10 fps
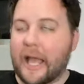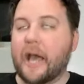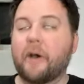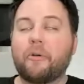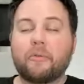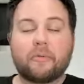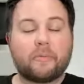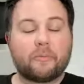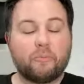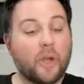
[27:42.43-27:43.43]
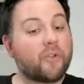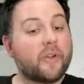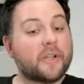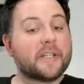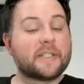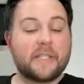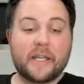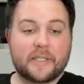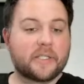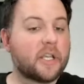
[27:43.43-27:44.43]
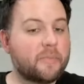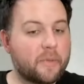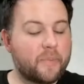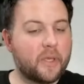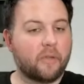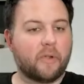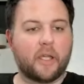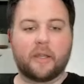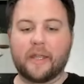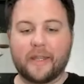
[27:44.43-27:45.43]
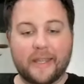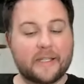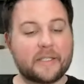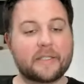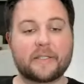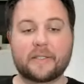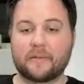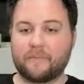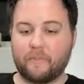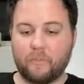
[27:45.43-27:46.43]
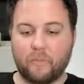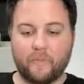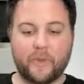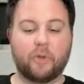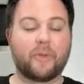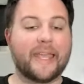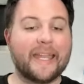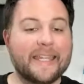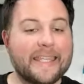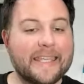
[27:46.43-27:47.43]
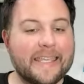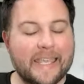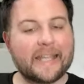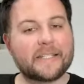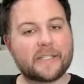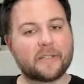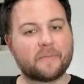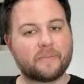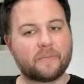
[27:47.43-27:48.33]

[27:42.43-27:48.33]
How what Grier does next is going to be big, right? Now that is, you know, can he get